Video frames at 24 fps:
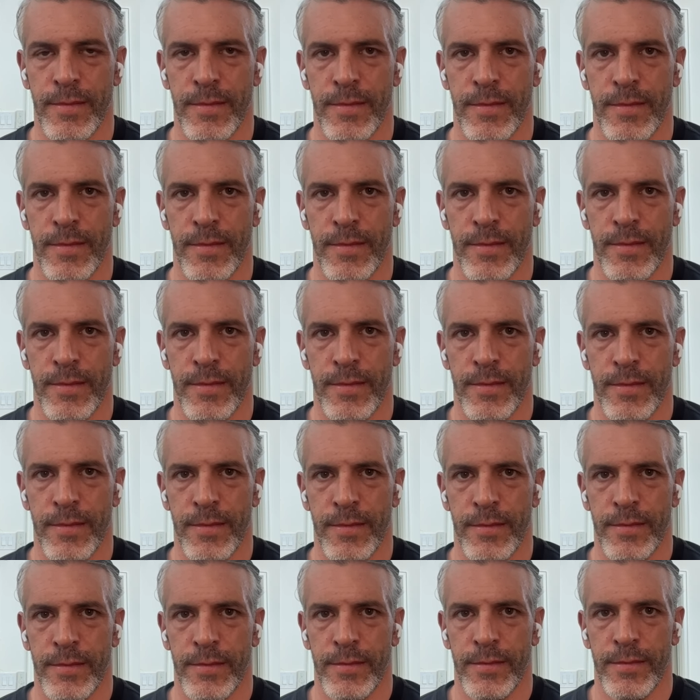
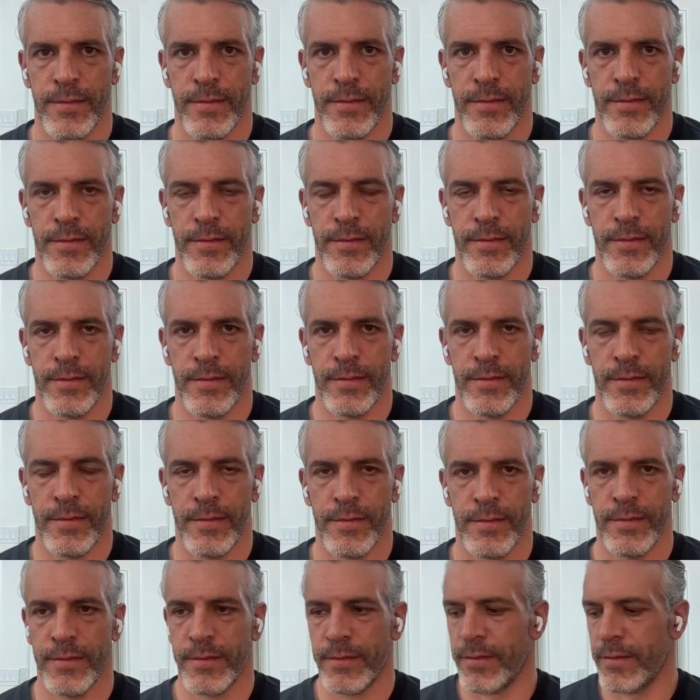
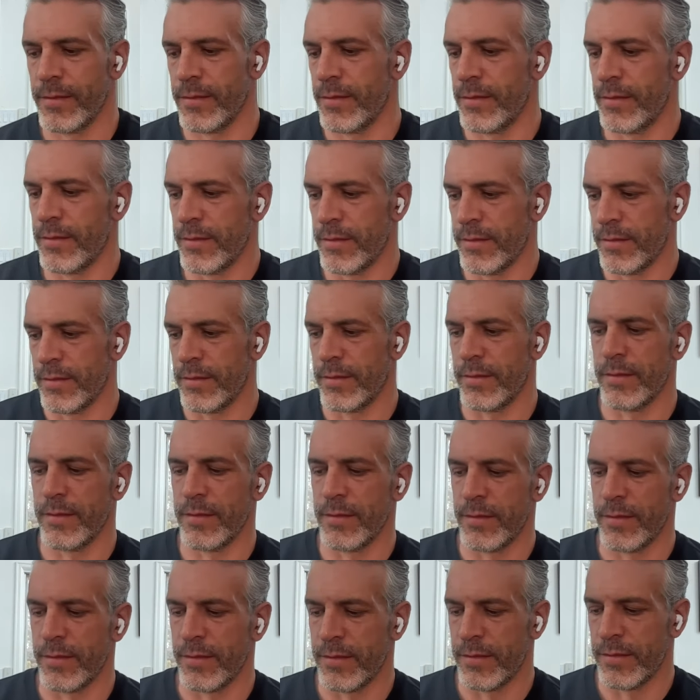
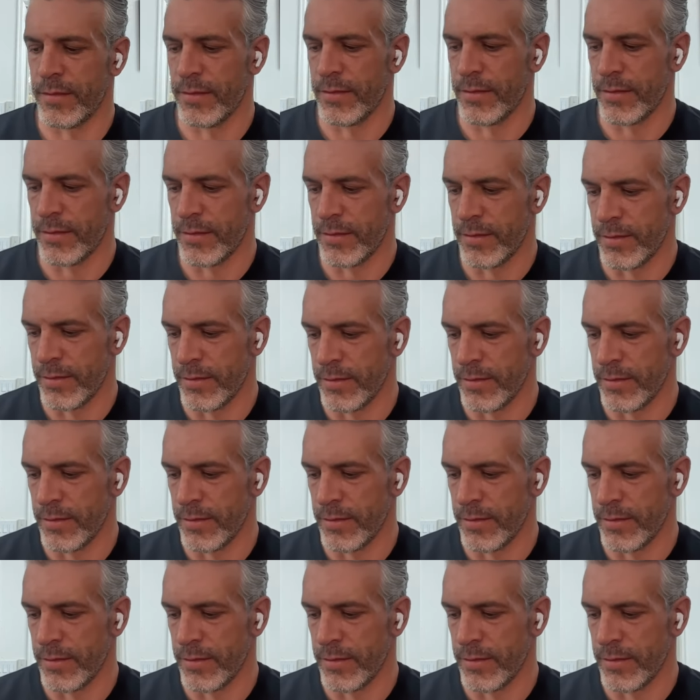(silent)